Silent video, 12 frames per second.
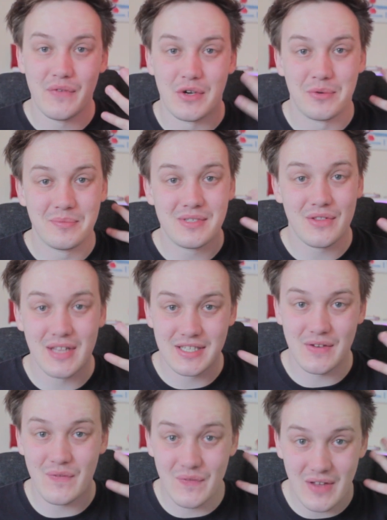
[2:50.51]
films.
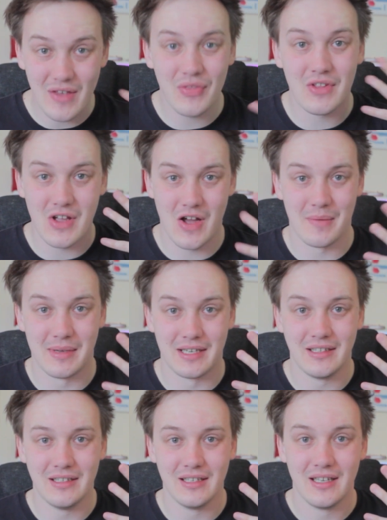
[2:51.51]
There's a 5th
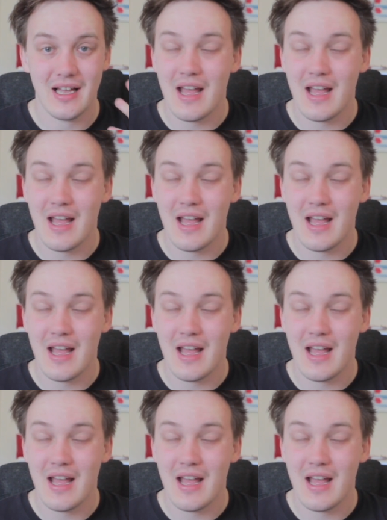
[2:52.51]
coming.